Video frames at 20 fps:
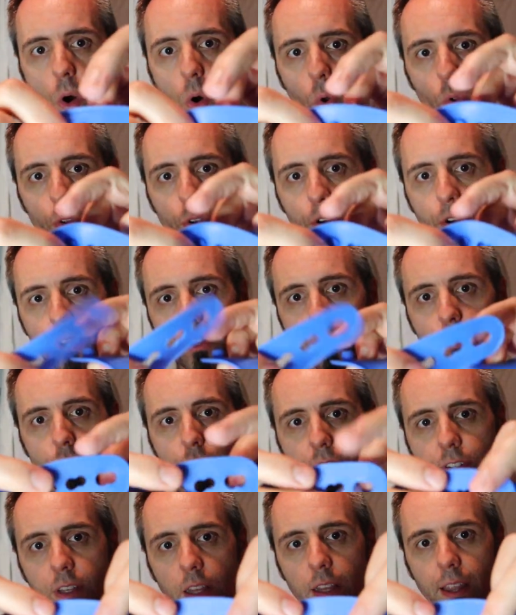older, you
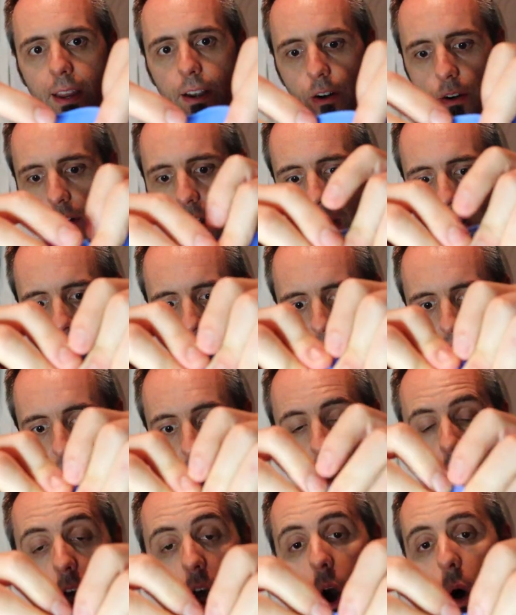use the later
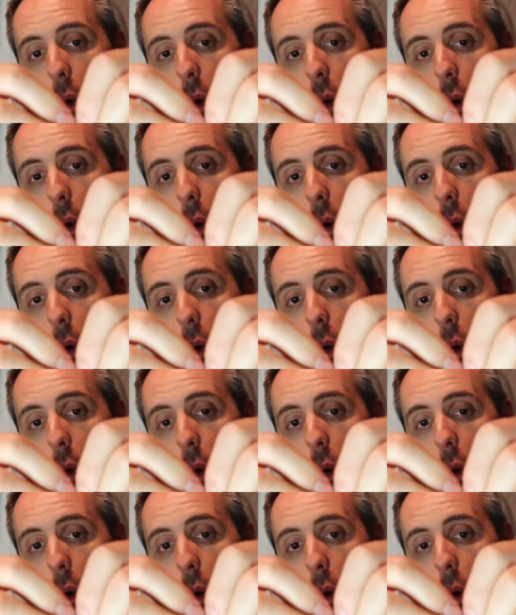notches.